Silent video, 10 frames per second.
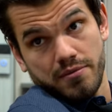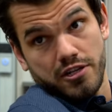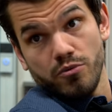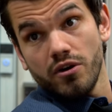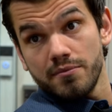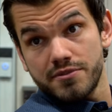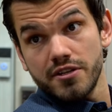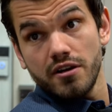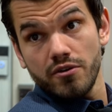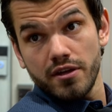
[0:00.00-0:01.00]
I mean, you want them to
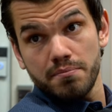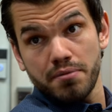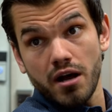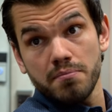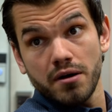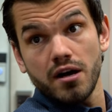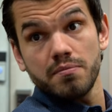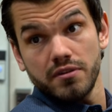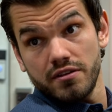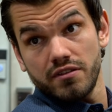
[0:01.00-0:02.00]
know that Pop
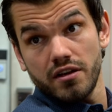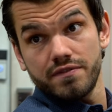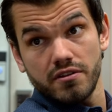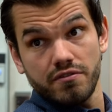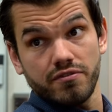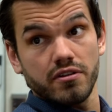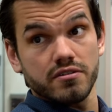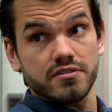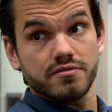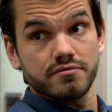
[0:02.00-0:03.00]
Pop lived life to the
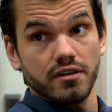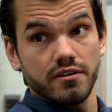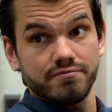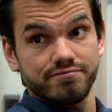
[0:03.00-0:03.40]
fullest, right?